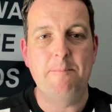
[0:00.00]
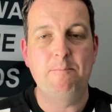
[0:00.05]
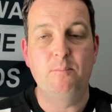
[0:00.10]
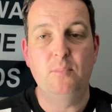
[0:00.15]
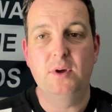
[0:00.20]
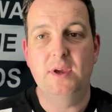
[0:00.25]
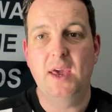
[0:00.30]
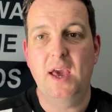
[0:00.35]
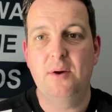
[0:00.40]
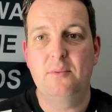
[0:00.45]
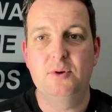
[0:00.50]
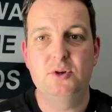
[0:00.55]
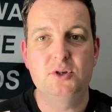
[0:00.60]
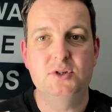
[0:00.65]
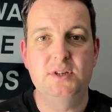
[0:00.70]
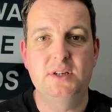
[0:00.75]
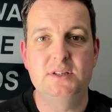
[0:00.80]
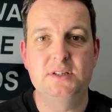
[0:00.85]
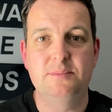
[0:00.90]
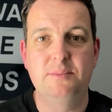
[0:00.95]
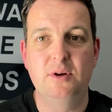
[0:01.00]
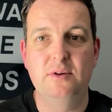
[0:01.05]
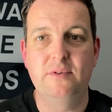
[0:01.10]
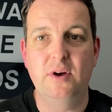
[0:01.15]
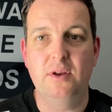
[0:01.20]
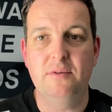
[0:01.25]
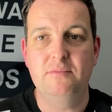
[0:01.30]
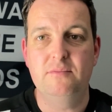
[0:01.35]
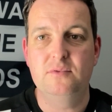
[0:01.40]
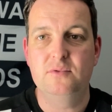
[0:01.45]
But yeah, we just need to move
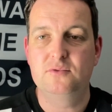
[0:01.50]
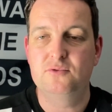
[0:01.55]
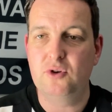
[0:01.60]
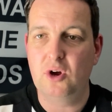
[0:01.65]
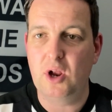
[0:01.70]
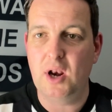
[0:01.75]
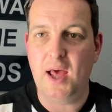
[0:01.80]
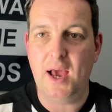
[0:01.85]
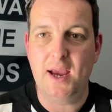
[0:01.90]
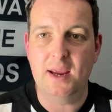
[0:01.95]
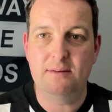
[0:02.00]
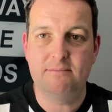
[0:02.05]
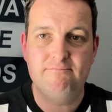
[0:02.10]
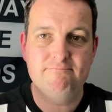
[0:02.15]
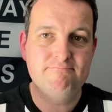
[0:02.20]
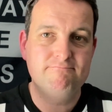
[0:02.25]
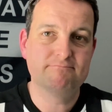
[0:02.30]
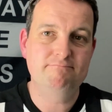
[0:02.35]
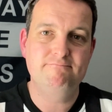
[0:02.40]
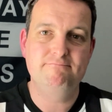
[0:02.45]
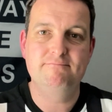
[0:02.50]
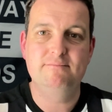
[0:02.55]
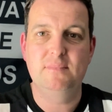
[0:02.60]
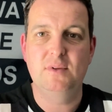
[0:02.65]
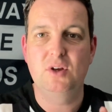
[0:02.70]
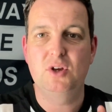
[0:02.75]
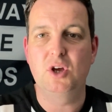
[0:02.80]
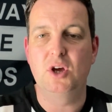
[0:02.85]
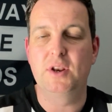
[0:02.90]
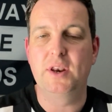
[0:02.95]
on, draw a line,
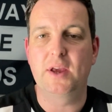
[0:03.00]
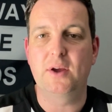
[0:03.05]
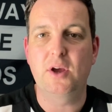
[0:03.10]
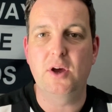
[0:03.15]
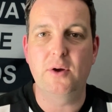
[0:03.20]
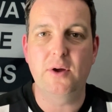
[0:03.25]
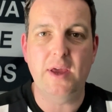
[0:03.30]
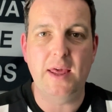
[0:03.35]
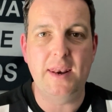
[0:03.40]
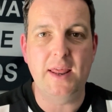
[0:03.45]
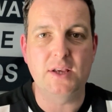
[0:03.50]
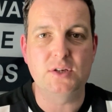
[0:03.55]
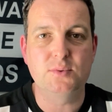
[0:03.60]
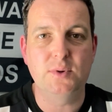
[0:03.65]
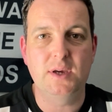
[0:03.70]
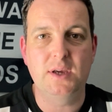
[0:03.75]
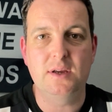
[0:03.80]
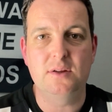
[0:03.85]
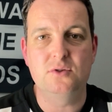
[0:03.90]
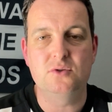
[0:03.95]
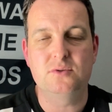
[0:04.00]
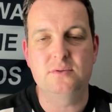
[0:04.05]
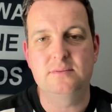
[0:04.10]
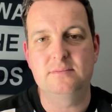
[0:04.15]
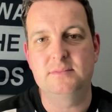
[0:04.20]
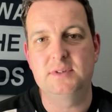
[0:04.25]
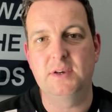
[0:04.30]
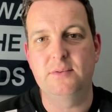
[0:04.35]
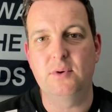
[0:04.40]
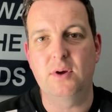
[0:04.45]
go again next week and
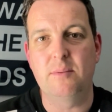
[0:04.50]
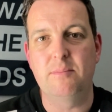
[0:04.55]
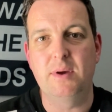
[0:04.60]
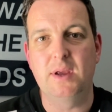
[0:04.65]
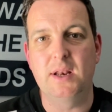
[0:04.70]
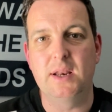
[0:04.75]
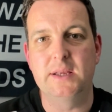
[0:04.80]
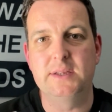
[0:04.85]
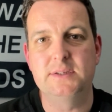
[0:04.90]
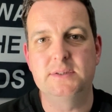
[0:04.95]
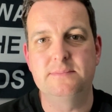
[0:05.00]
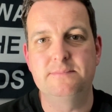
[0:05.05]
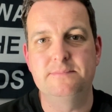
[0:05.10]
see if we can beat Leeds.